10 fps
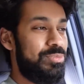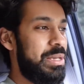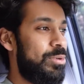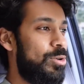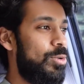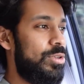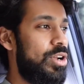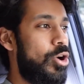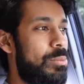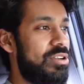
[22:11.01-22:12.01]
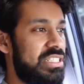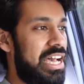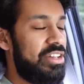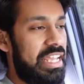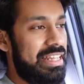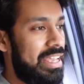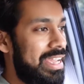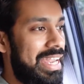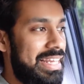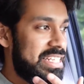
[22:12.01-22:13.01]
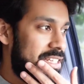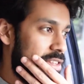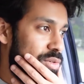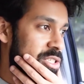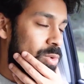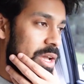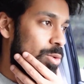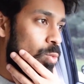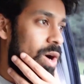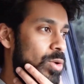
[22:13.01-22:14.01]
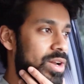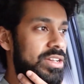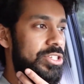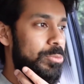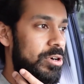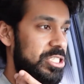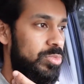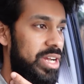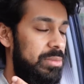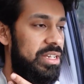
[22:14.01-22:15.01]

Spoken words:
People know your personality, and that's another reason why you want to do personal branding,